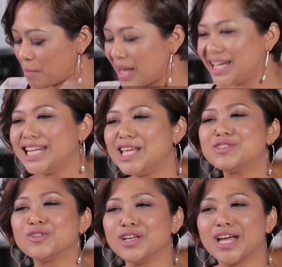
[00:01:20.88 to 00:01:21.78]
pandan
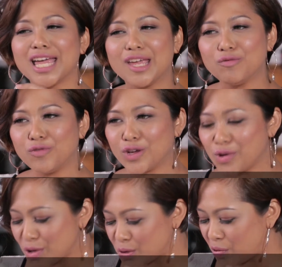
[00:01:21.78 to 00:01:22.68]
leaves to
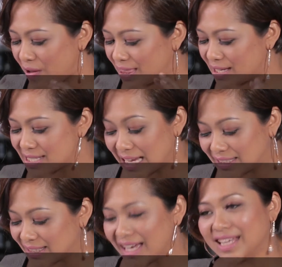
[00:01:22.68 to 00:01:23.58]
infuse with the
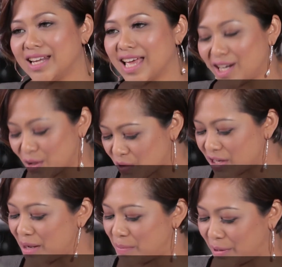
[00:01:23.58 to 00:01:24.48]
santan and the
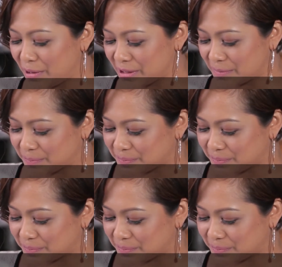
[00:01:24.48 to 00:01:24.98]
coconut milk.